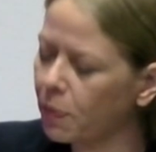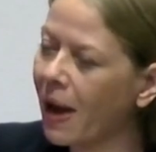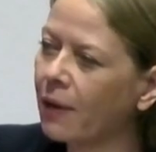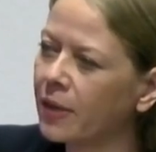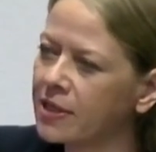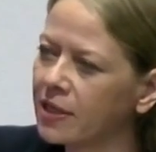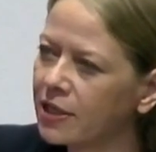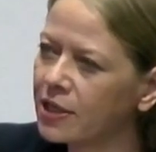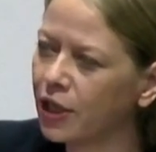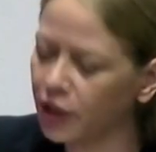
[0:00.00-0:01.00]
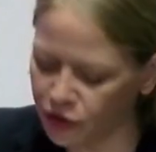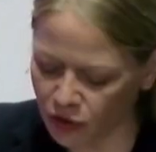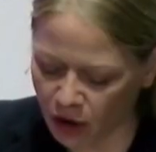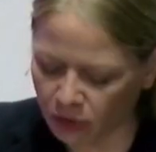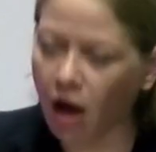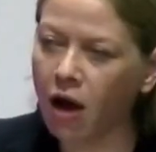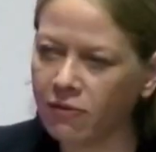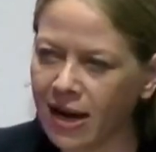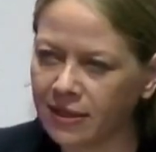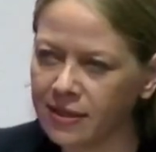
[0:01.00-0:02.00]
powers to control our
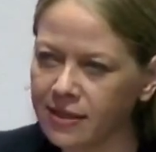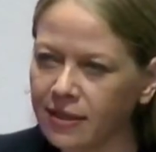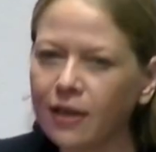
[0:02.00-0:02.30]
rents.